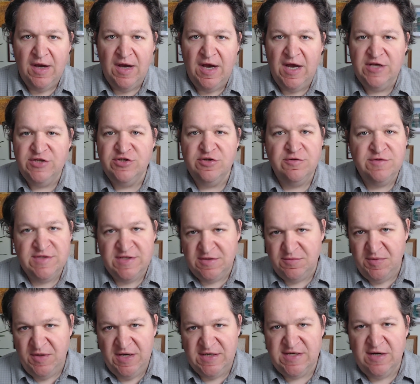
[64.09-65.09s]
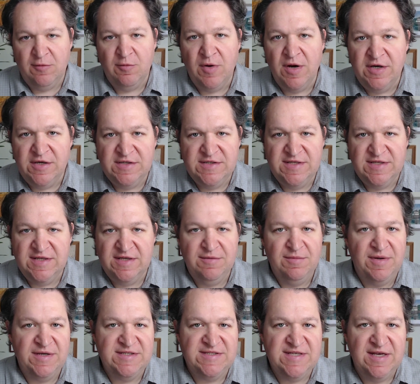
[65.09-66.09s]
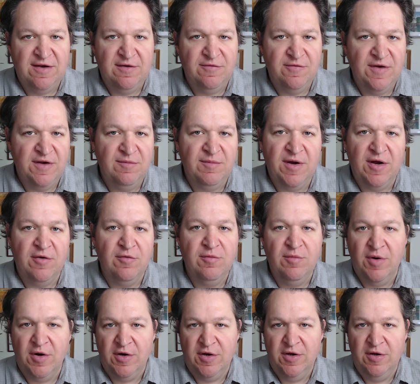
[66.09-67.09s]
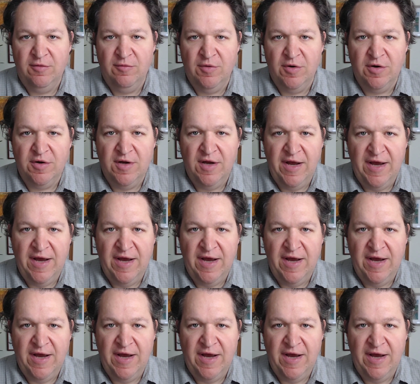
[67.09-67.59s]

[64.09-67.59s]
I chose this because I run into it myself in my own marketing work,